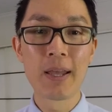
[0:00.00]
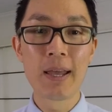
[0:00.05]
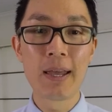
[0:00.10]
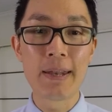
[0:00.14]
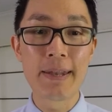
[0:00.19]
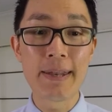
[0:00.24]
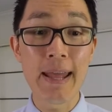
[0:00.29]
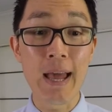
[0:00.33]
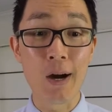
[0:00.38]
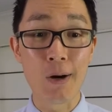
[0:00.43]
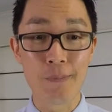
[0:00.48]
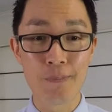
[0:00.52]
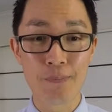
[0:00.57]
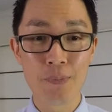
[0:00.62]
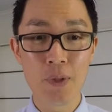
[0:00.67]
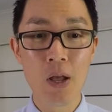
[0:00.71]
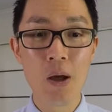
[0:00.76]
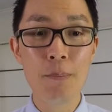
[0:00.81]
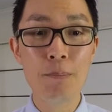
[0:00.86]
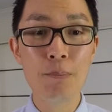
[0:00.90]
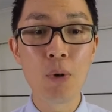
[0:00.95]
Now,
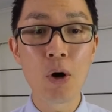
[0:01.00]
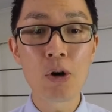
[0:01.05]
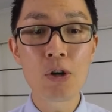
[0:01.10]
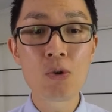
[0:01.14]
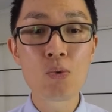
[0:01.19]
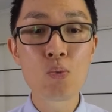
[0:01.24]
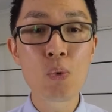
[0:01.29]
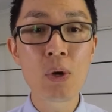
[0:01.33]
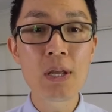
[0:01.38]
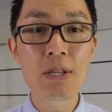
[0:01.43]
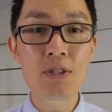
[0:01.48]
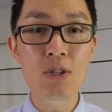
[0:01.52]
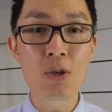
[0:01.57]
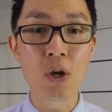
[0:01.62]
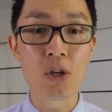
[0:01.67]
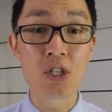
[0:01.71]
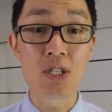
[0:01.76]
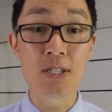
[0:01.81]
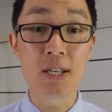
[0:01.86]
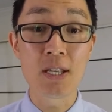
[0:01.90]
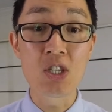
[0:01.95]
modern
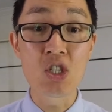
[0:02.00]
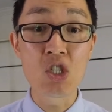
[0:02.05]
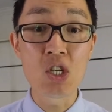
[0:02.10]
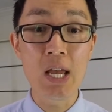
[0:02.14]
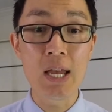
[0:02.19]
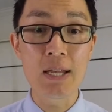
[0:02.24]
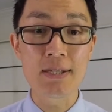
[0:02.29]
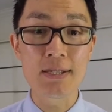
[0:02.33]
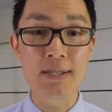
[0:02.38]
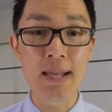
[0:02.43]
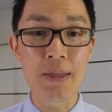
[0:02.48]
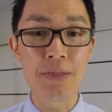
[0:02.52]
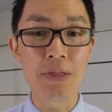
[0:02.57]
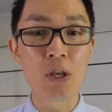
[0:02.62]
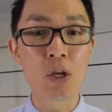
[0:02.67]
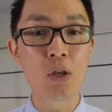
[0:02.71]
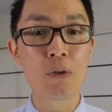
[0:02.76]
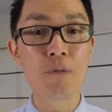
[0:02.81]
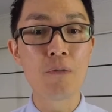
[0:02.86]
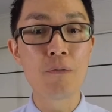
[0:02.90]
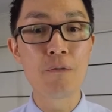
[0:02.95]
research suggests that the
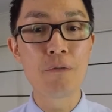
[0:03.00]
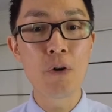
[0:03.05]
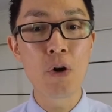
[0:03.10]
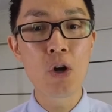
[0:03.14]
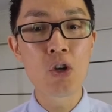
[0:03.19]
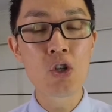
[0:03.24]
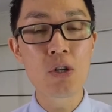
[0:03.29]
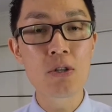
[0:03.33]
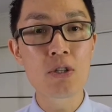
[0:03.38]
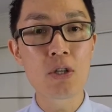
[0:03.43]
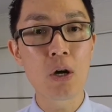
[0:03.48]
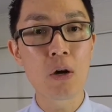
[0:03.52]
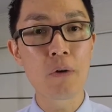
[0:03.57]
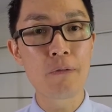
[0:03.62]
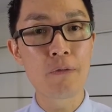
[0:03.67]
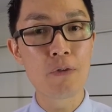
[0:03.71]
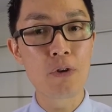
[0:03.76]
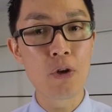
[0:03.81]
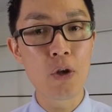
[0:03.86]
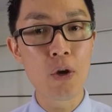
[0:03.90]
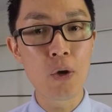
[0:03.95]
convergence of
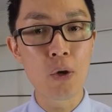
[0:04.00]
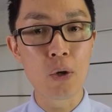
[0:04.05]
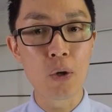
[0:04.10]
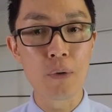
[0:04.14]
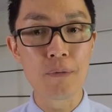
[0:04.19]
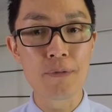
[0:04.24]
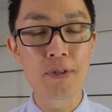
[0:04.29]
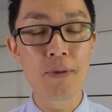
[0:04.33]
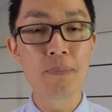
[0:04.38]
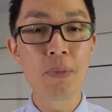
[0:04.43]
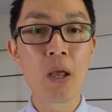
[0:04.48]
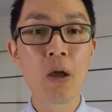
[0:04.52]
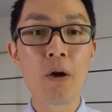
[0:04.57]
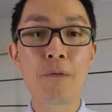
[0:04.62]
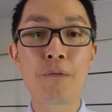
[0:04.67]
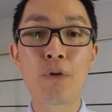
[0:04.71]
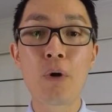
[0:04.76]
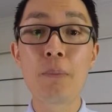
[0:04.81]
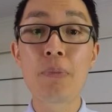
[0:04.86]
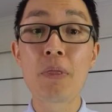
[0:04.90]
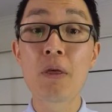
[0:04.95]
nerves
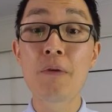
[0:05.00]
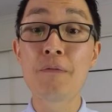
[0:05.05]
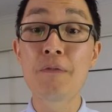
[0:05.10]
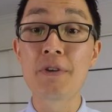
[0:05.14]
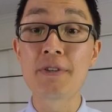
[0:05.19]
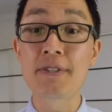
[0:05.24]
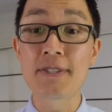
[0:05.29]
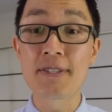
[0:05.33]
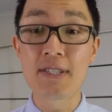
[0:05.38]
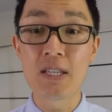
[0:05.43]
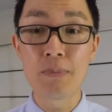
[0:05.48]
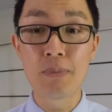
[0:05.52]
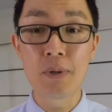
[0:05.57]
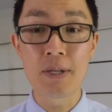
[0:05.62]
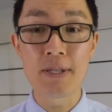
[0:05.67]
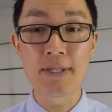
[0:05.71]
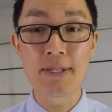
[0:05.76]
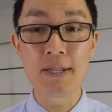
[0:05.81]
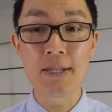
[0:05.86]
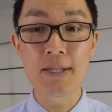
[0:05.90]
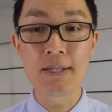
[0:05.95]
from the vestibular
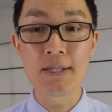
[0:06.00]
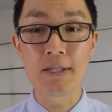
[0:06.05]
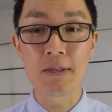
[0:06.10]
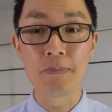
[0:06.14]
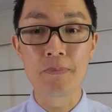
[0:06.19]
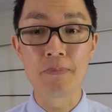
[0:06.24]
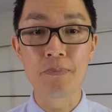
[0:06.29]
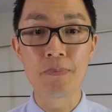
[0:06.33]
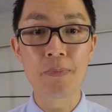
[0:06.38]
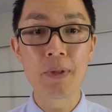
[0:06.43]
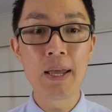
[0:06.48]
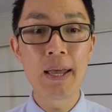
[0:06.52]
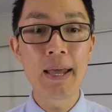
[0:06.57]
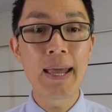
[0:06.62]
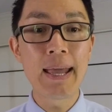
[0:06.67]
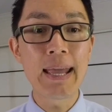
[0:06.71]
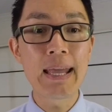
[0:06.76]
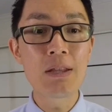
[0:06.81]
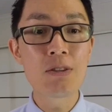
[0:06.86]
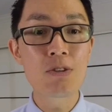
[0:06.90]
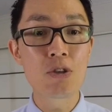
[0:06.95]
system
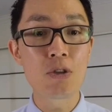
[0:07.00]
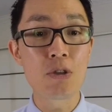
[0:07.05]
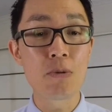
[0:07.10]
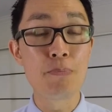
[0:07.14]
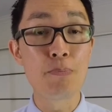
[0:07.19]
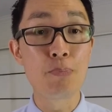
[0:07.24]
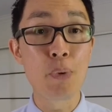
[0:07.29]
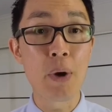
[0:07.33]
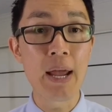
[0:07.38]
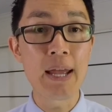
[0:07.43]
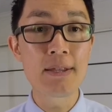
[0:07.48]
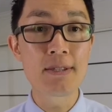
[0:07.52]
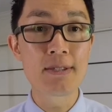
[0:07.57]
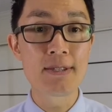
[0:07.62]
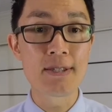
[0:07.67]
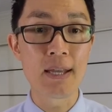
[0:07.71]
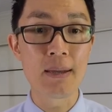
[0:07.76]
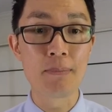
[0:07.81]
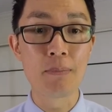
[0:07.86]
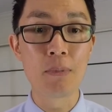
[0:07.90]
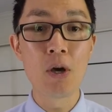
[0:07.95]
into the
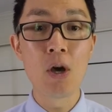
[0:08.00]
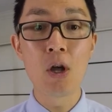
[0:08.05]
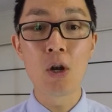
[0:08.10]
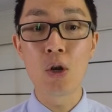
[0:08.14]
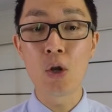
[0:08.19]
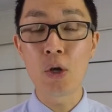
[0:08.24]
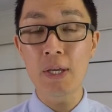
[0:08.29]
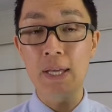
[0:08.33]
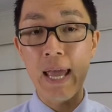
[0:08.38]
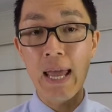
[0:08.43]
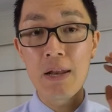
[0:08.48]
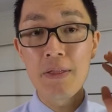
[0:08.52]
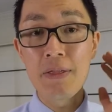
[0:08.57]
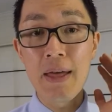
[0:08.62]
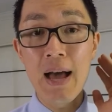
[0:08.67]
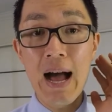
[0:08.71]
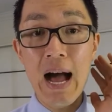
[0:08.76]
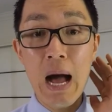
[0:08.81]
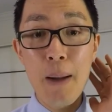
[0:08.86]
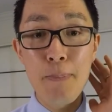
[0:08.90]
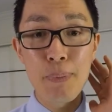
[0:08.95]
brainstem located in the
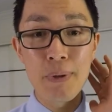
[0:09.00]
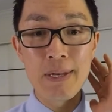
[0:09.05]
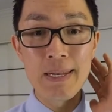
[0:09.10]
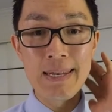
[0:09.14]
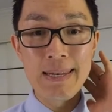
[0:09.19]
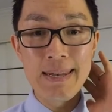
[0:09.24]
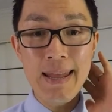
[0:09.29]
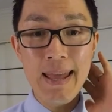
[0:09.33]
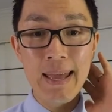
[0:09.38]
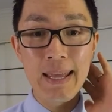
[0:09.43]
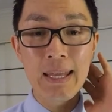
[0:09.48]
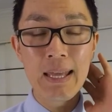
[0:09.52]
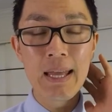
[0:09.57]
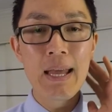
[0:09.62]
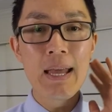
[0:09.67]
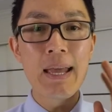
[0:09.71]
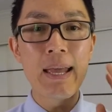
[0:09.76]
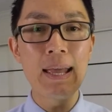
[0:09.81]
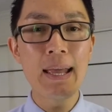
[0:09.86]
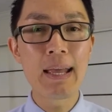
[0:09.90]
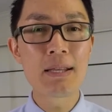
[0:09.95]
upper neck
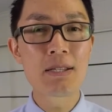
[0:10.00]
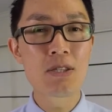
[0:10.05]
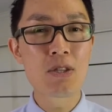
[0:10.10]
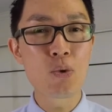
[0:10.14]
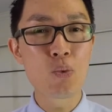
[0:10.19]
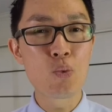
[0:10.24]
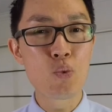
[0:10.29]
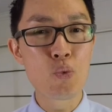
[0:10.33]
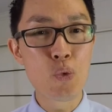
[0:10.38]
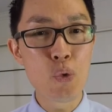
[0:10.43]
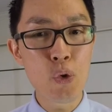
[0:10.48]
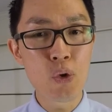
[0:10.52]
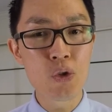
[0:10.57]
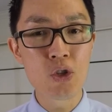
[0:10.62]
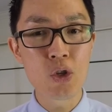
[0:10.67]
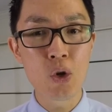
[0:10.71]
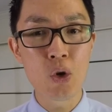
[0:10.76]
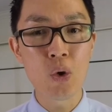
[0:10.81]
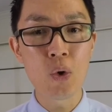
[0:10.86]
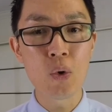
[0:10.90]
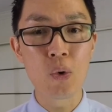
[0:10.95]
is the root
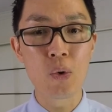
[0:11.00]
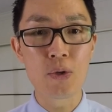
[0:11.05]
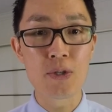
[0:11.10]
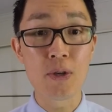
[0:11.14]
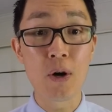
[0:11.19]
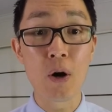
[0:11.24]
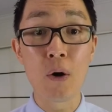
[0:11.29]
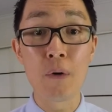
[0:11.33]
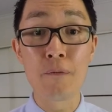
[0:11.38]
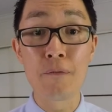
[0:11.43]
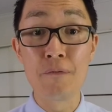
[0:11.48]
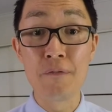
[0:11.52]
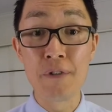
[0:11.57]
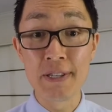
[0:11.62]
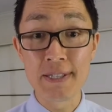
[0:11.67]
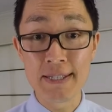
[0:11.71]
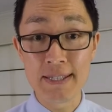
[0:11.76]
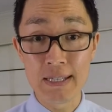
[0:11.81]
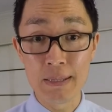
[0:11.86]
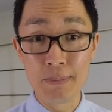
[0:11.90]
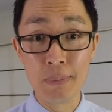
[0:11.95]
cause of
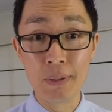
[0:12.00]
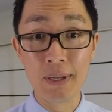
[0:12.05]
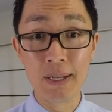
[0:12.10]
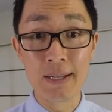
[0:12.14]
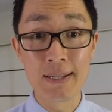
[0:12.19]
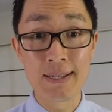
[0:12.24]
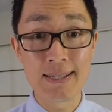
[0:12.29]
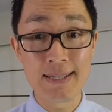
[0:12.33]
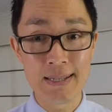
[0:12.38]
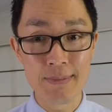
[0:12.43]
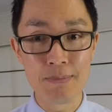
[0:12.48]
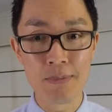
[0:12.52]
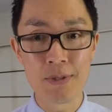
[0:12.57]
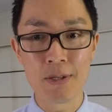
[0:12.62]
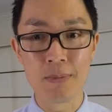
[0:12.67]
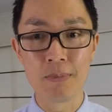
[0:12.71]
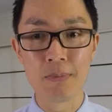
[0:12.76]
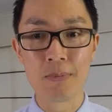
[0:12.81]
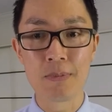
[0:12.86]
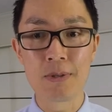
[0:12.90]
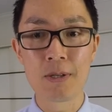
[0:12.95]
vestibular
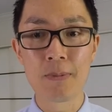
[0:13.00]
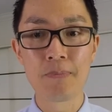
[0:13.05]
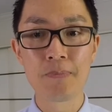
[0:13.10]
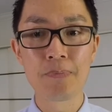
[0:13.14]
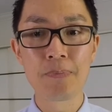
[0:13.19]
symptoms.